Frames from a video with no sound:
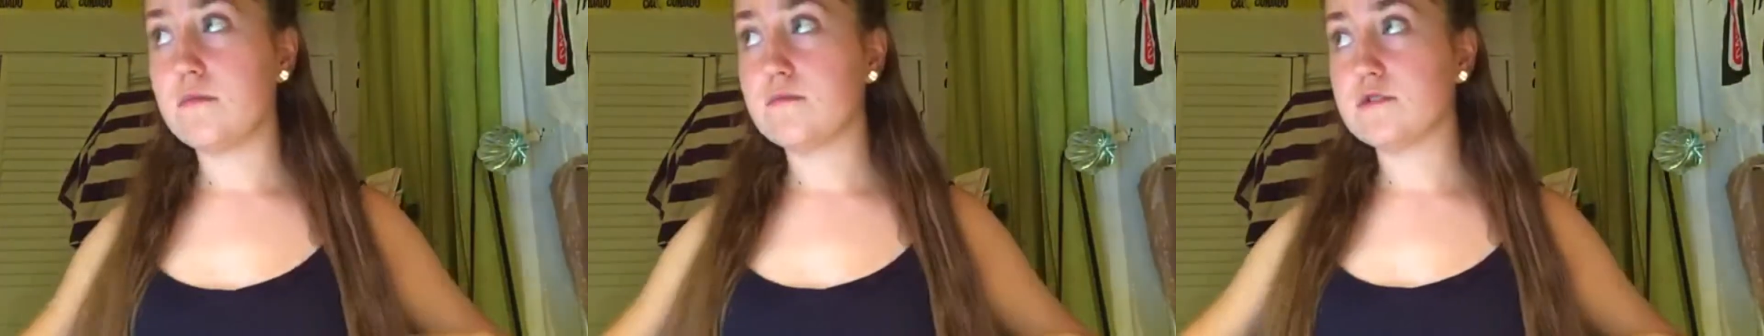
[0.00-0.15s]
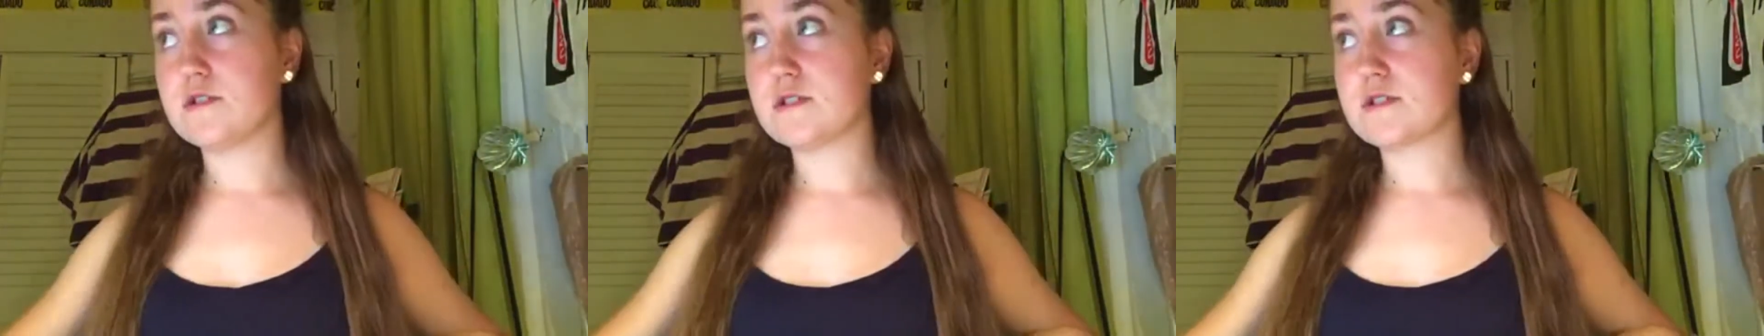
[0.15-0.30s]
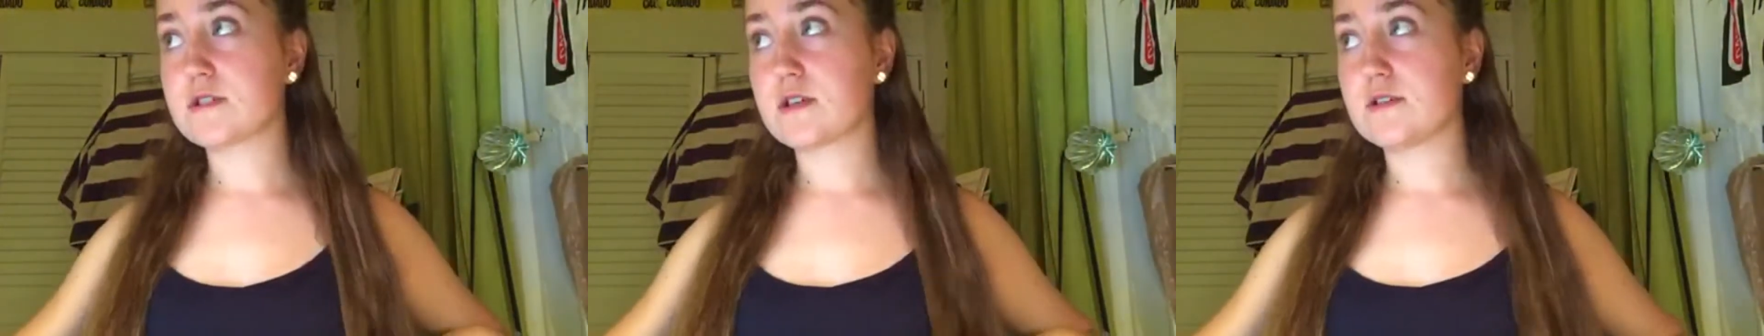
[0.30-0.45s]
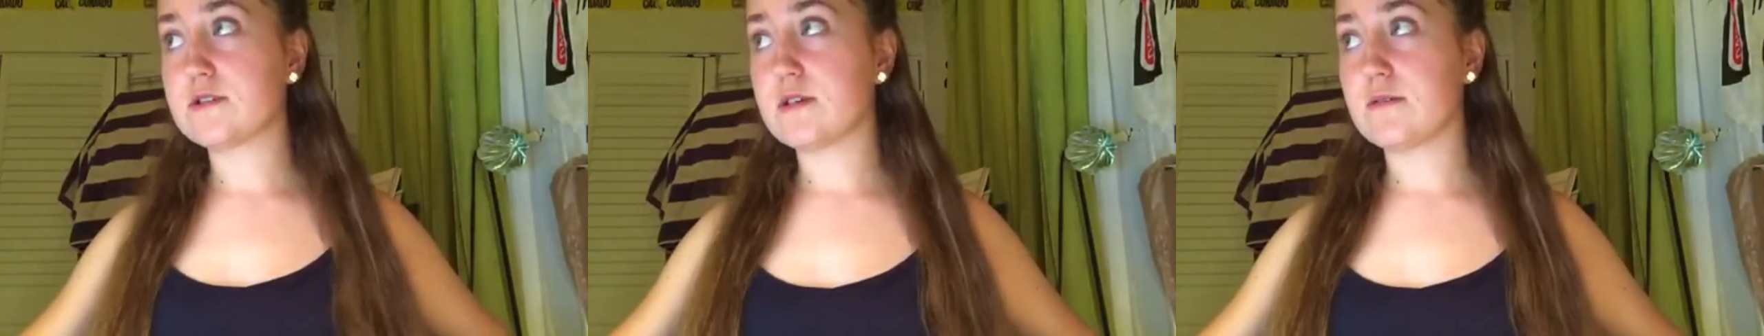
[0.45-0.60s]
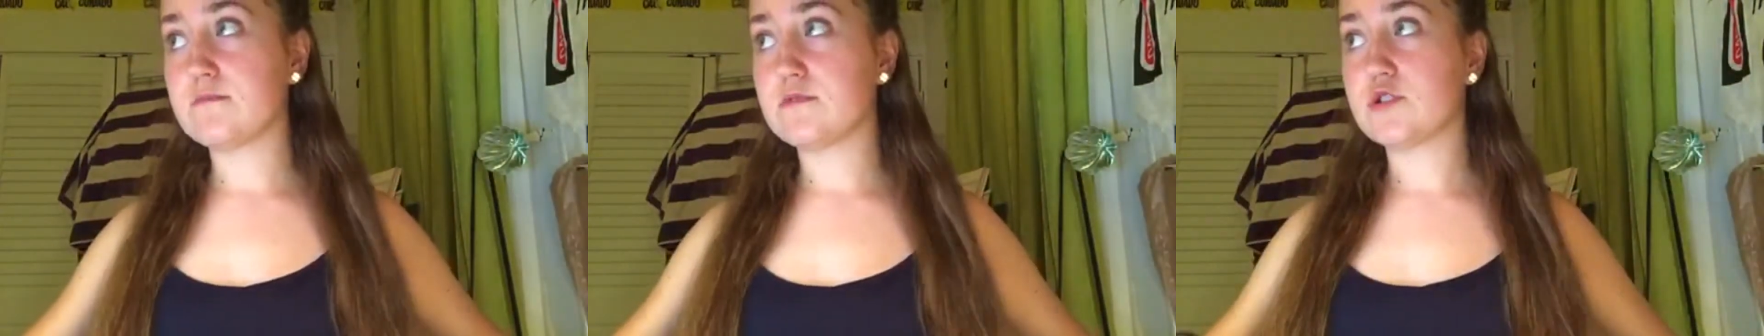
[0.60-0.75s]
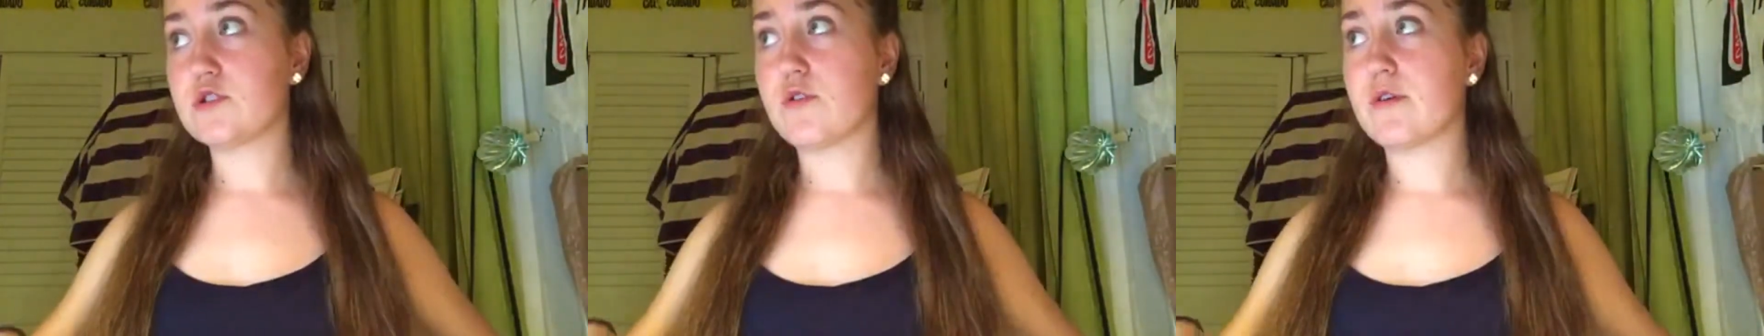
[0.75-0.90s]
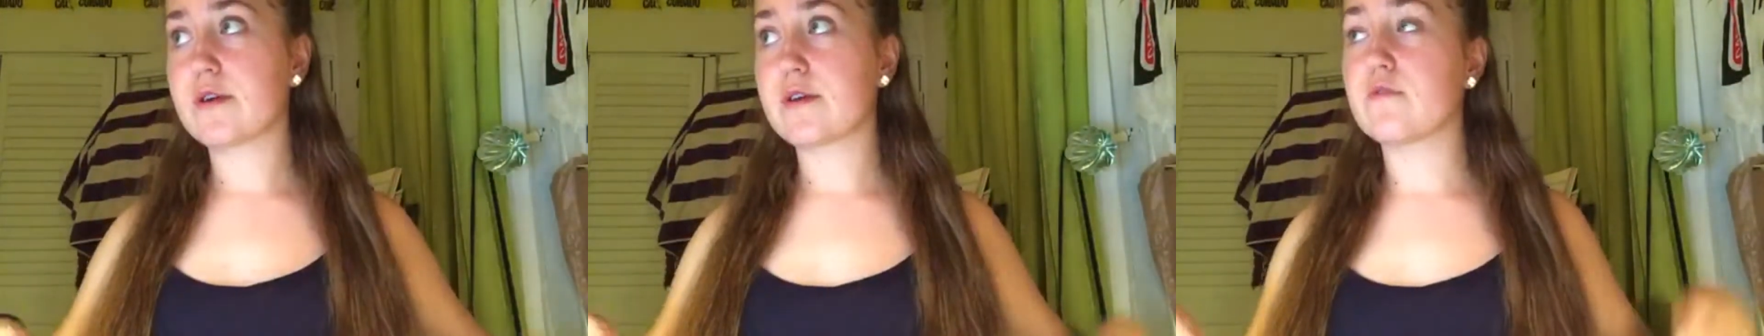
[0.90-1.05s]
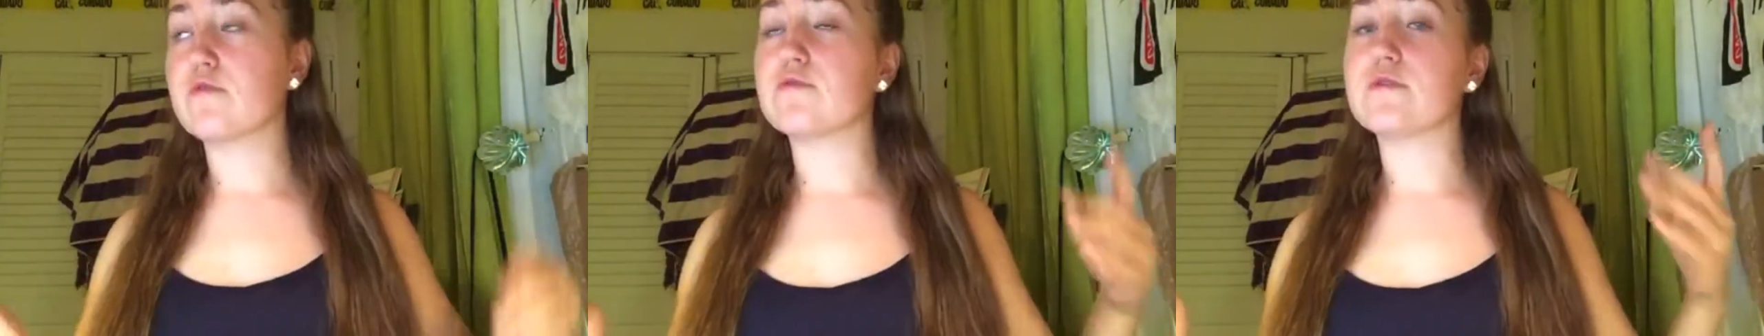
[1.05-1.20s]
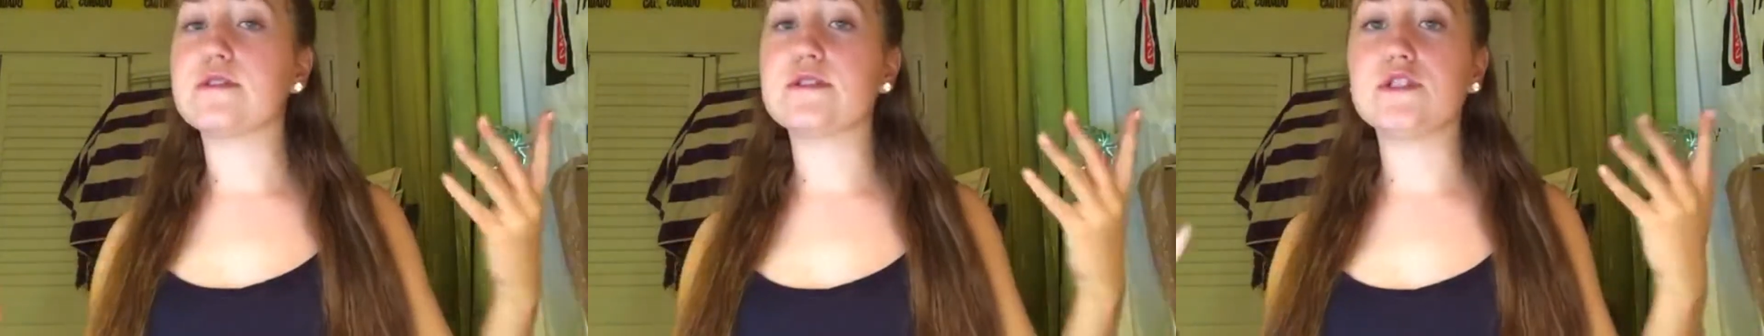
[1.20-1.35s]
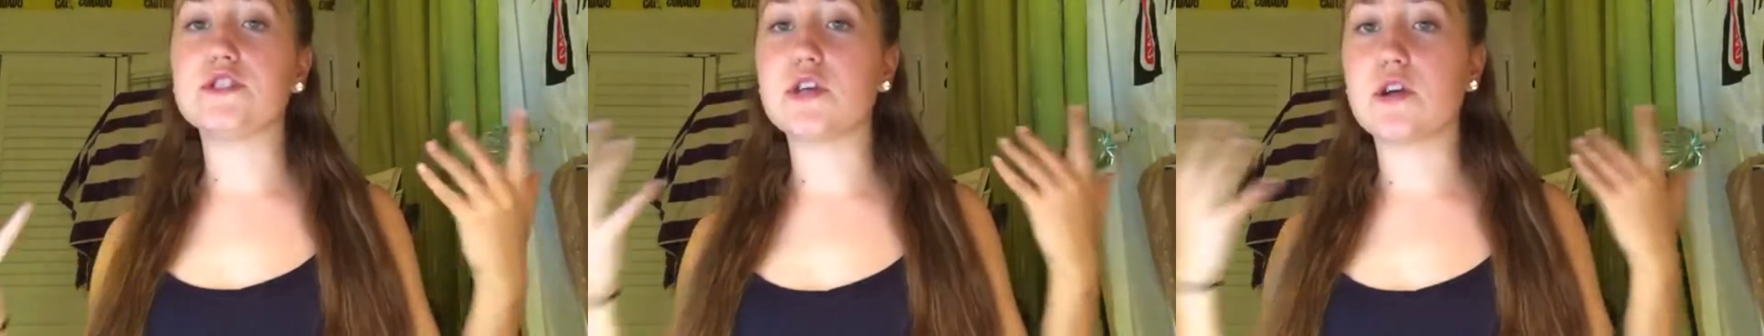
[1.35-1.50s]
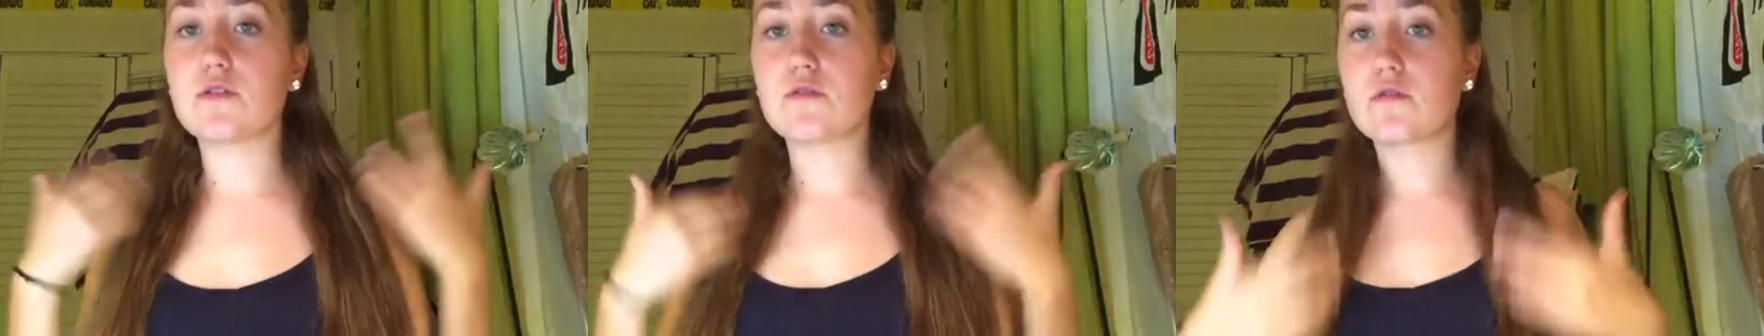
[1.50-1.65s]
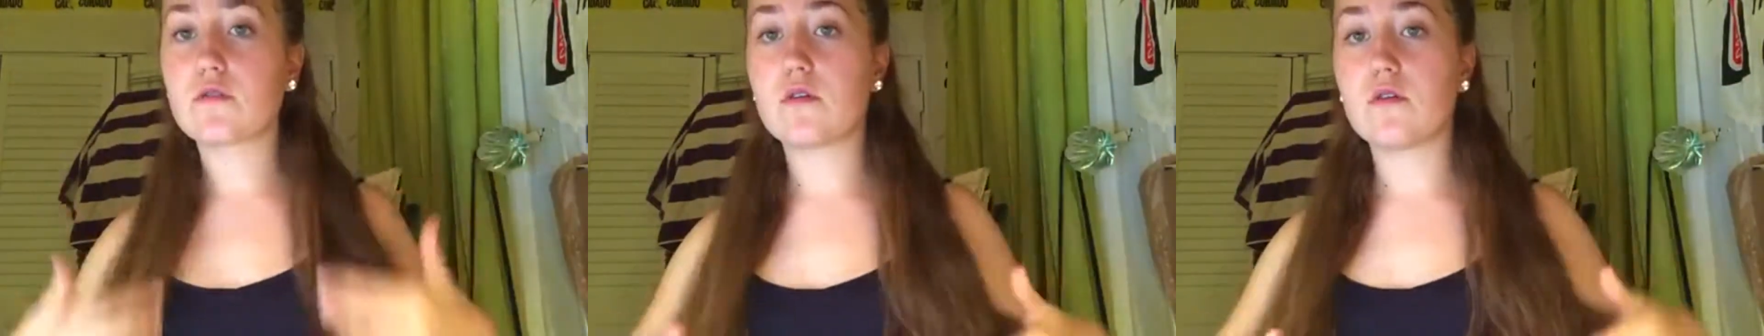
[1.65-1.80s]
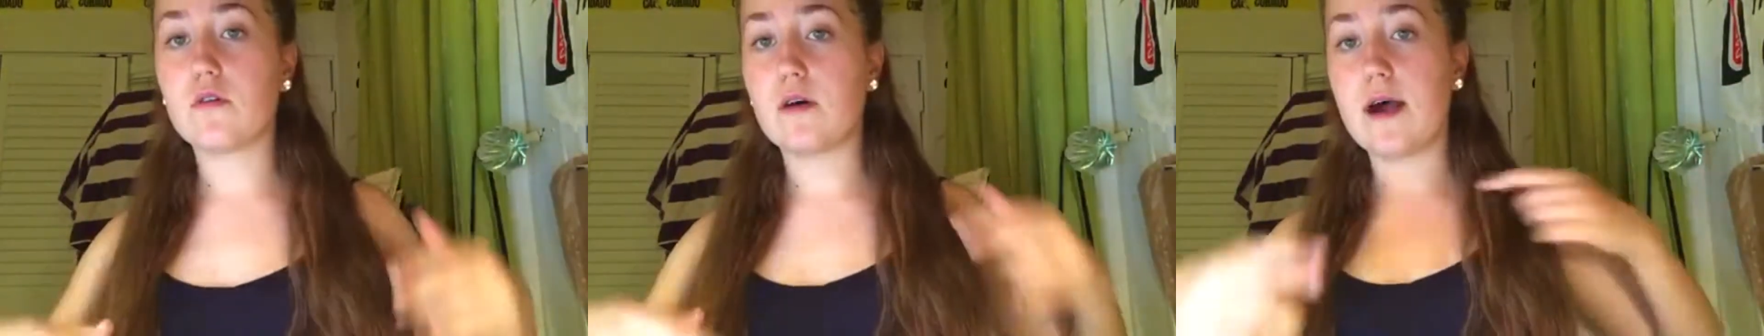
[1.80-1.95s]
Just because I'm showing you the
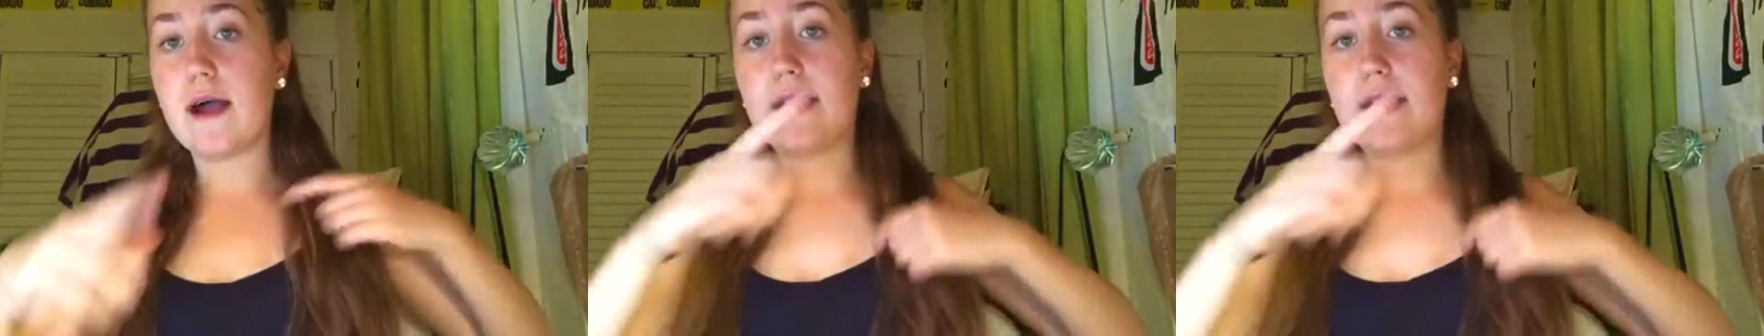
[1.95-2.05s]
general